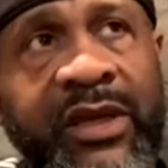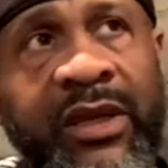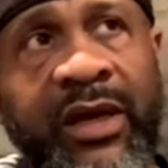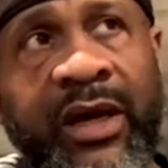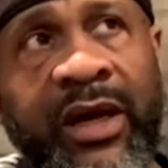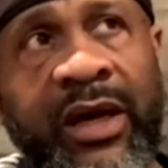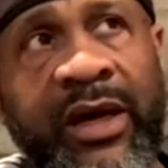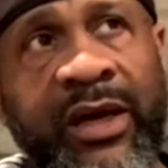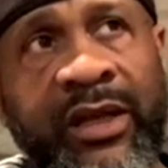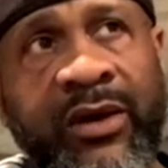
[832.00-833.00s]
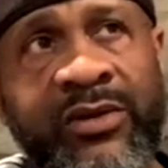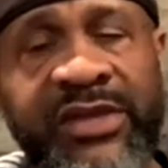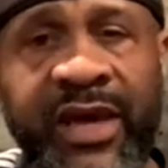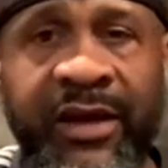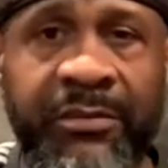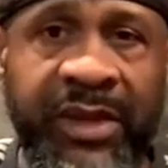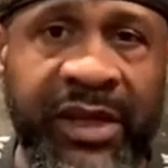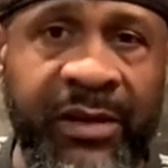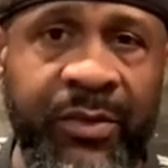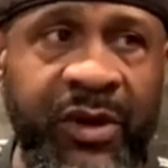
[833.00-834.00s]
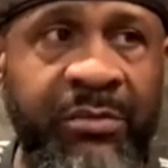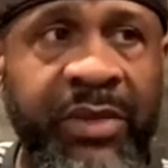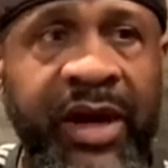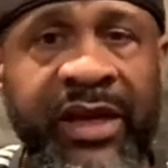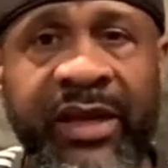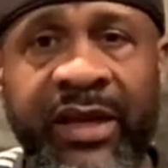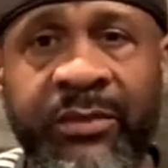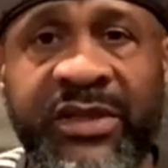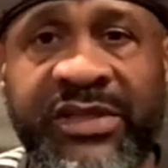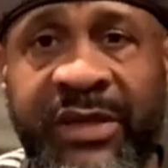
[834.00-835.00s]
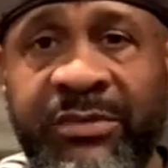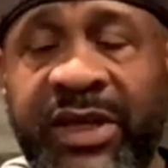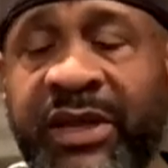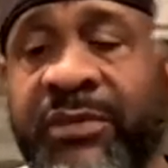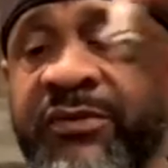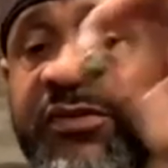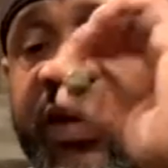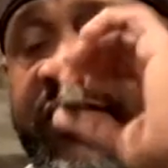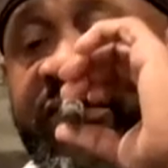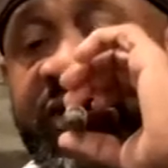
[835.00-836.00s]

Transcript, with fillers: Uh, low side of medium on the body, and I'm going to say medium in flavors.